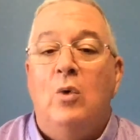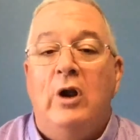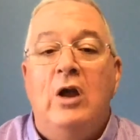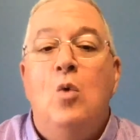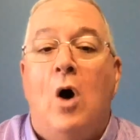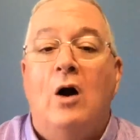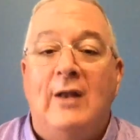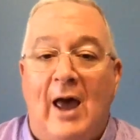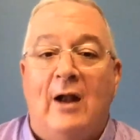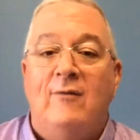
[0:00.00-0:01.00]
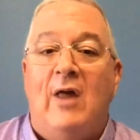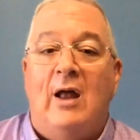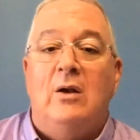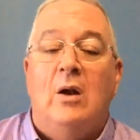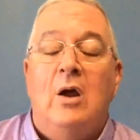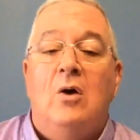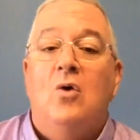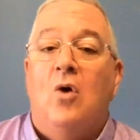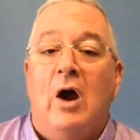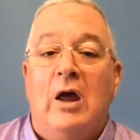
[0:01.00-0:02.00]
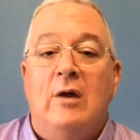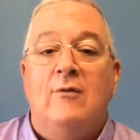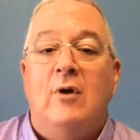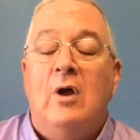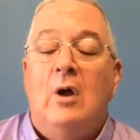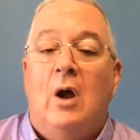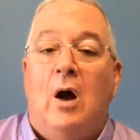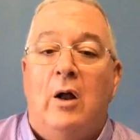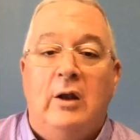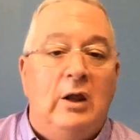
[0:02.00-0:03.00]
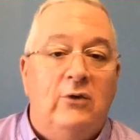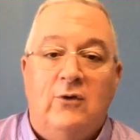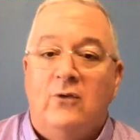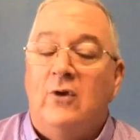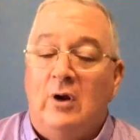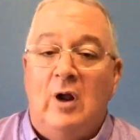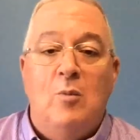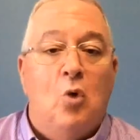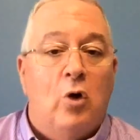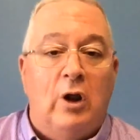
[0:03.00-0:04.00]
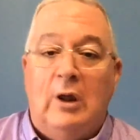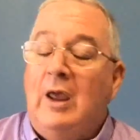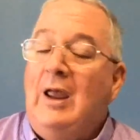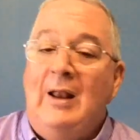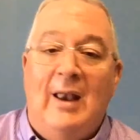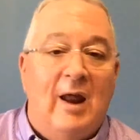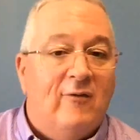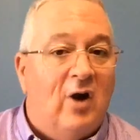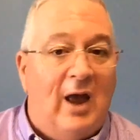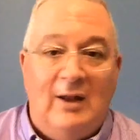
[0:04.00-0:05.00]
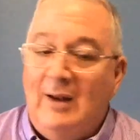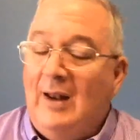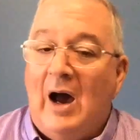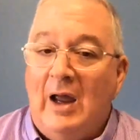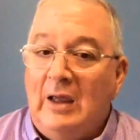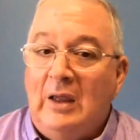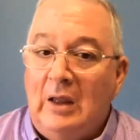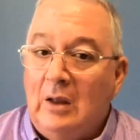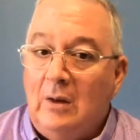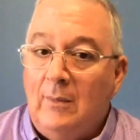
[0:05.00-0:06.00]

When he walked out of that grave on Easter Sunday morning, he never had to die again.